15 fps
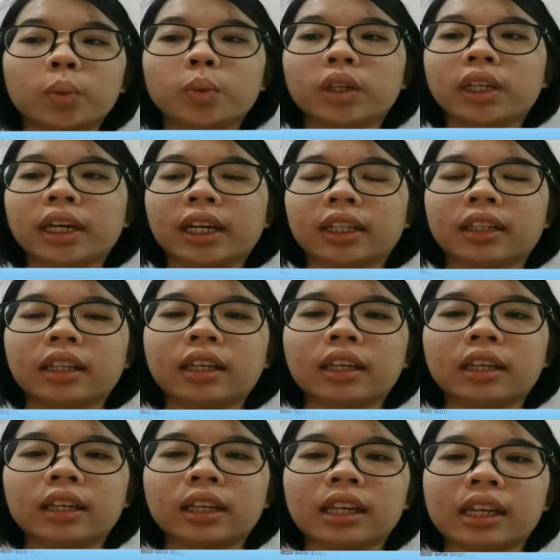We can
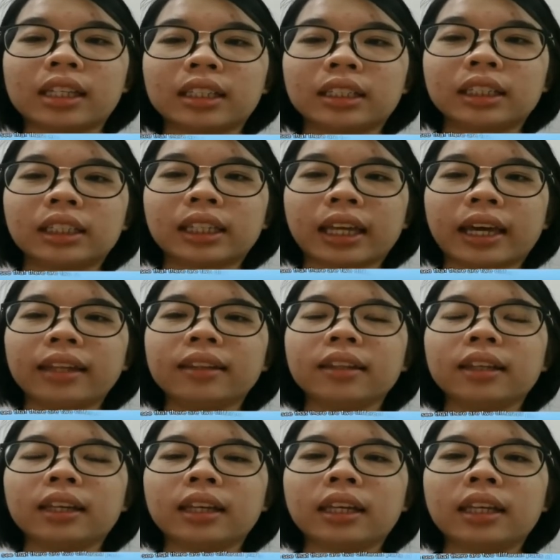see that
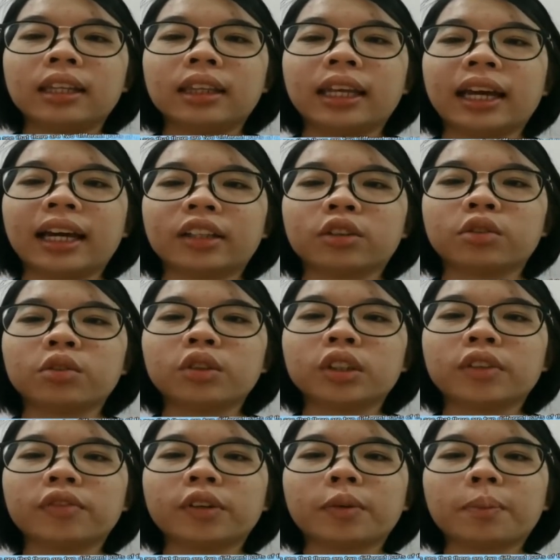there are two
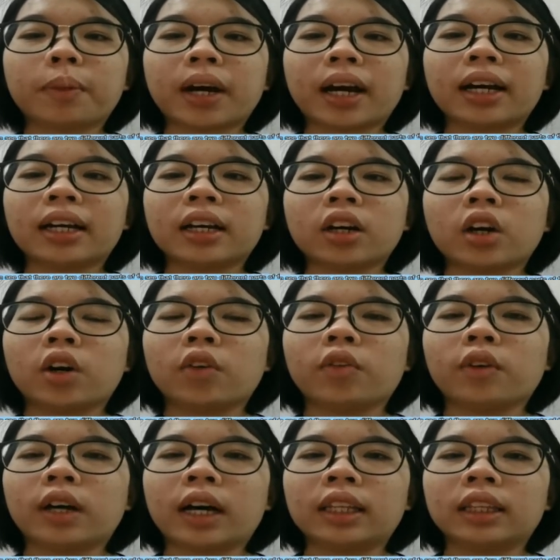different parts of
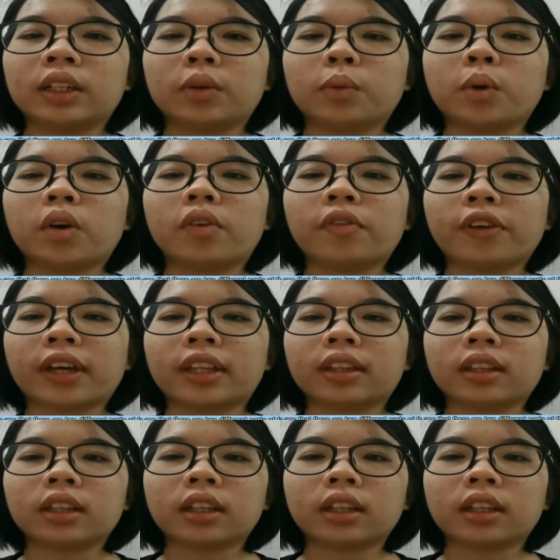the wall fan,